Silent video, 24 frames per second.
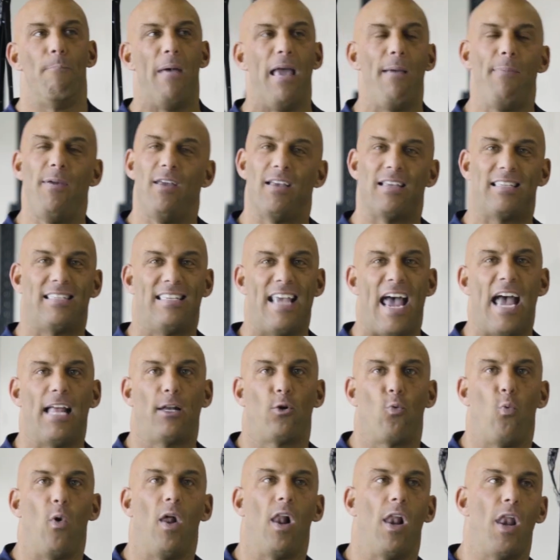maybe a
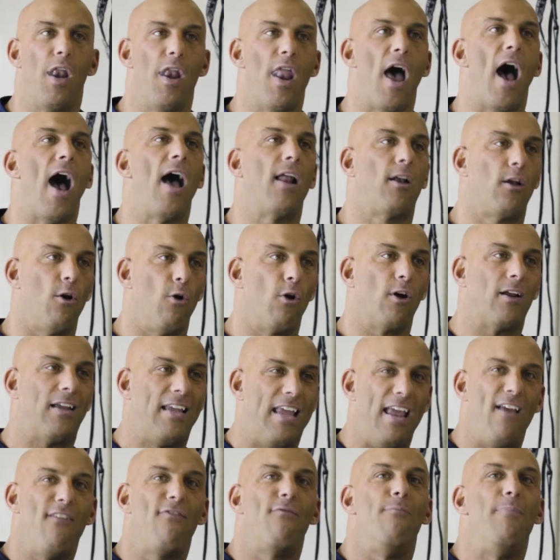set will not
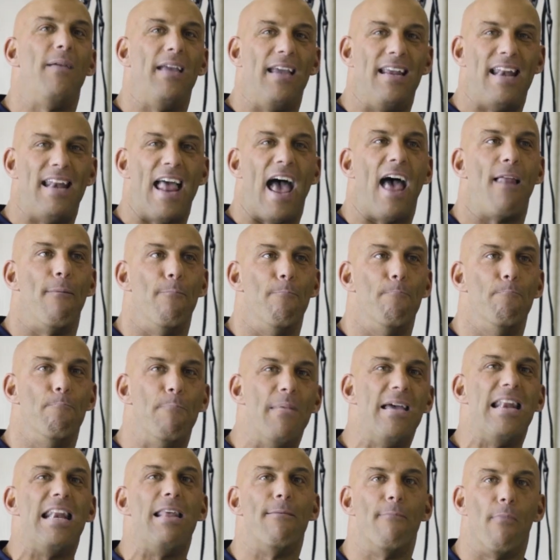give me that
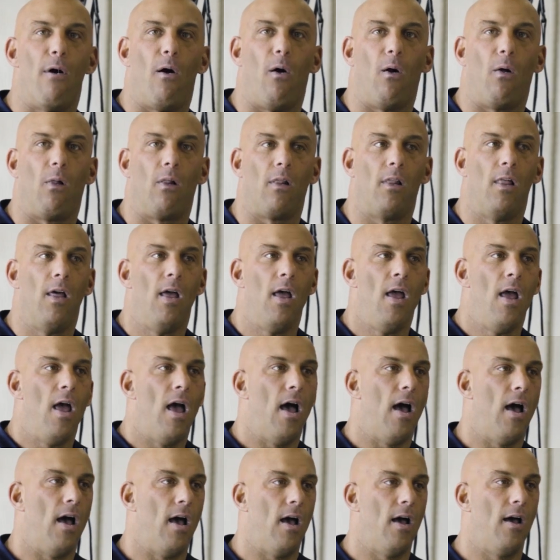minimal
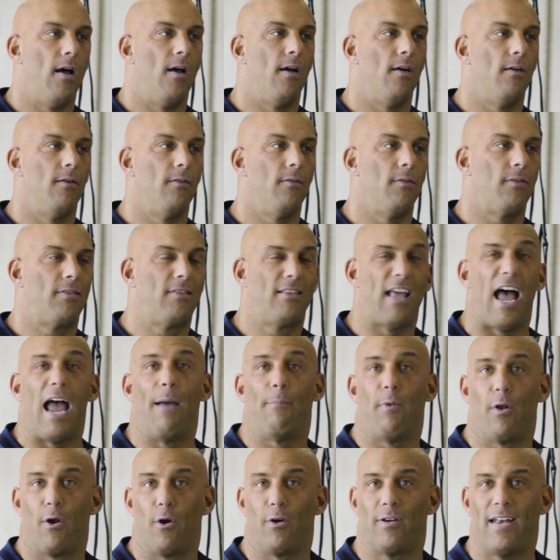time
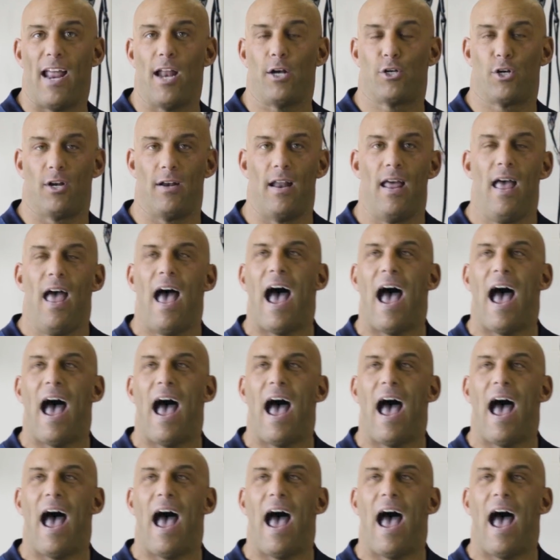under tension.